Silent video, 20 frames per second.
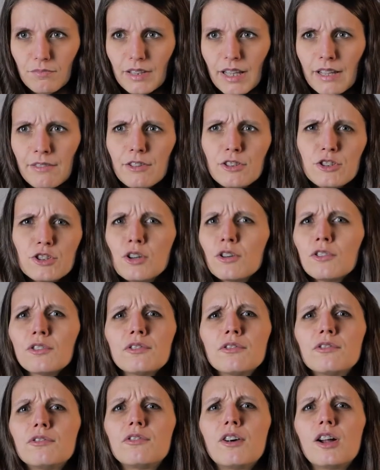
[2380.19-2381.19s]
if you
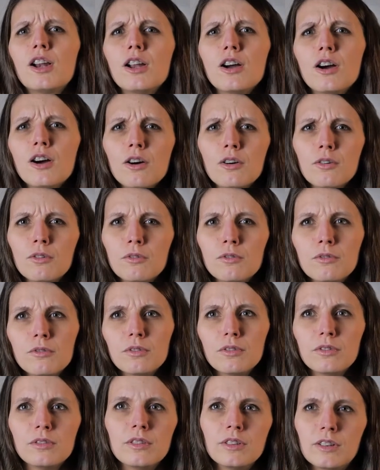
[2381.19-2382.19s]
don't follow
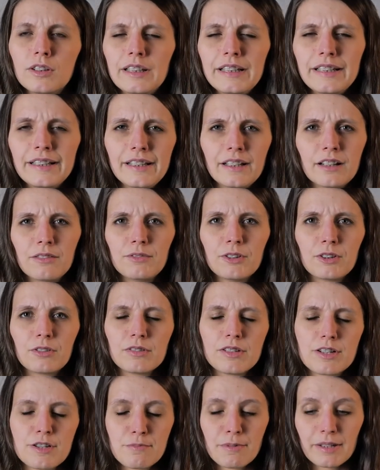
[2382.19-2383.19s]
the leading of the
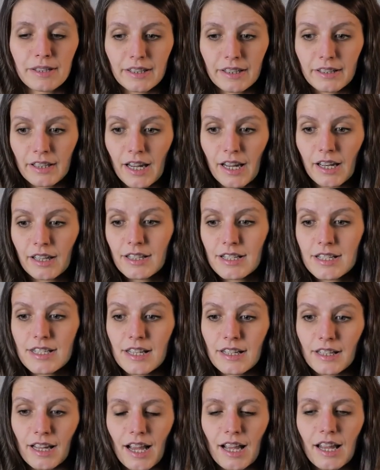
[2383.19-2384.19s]
holy spirit and that, this
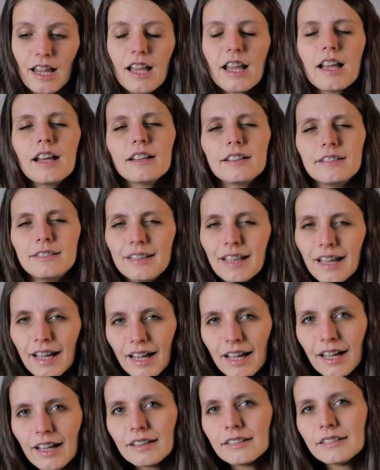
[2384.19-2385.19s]
and that
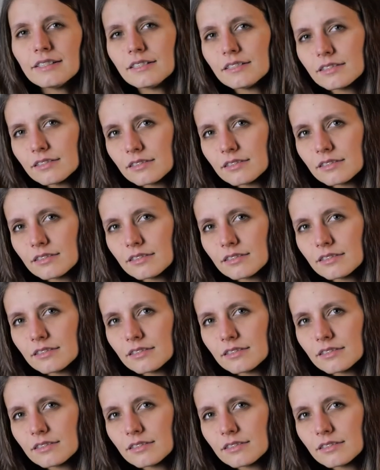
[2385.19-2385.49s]
then